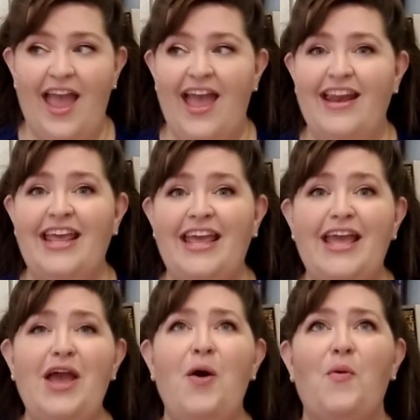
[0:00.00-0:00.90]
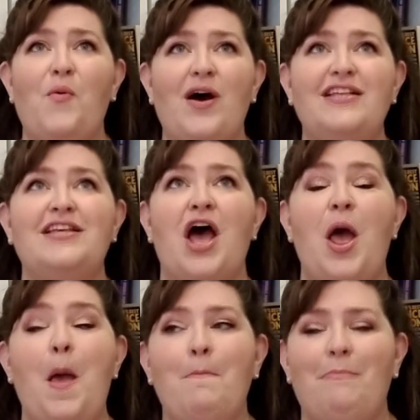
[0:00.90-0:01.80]
he was
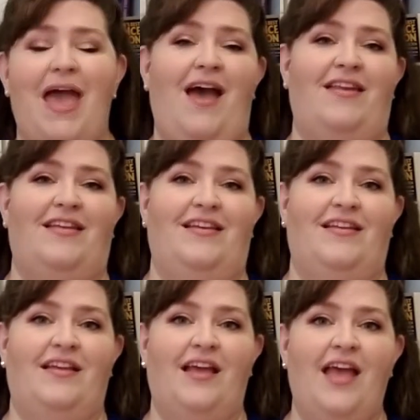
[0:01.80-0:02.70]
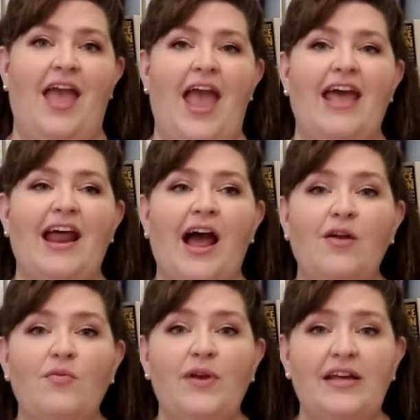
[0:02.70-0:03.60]
mad. And
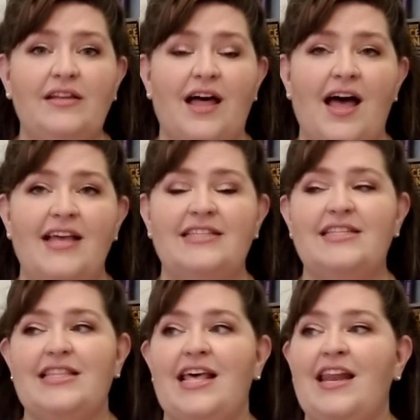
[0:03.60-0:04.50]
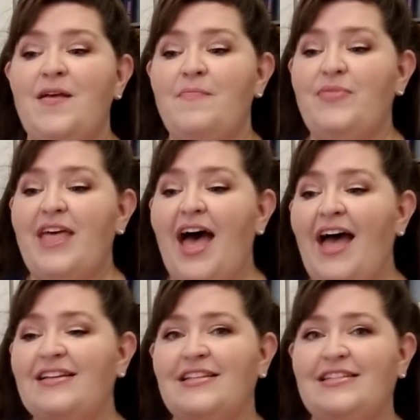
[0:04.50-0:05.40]
I realized that
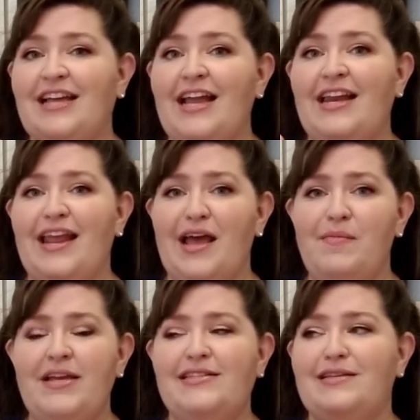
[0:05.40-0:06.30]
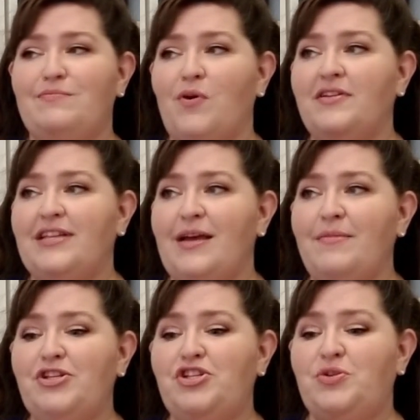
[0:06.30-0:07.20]
that dynamic did more
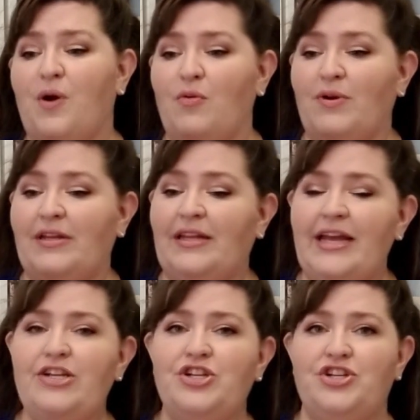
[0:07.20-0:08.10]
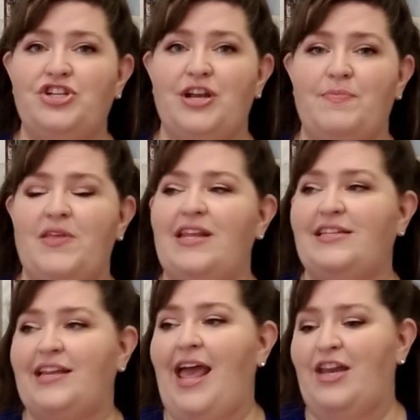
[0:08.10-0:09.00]
damage to our relationship than
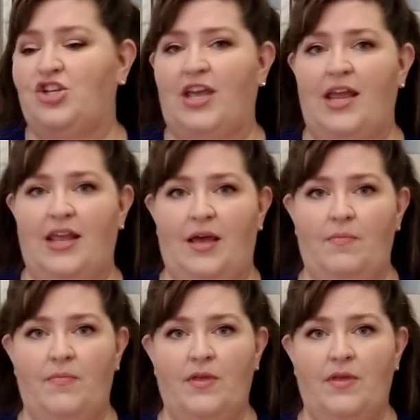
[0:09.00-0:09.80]
it did educate him.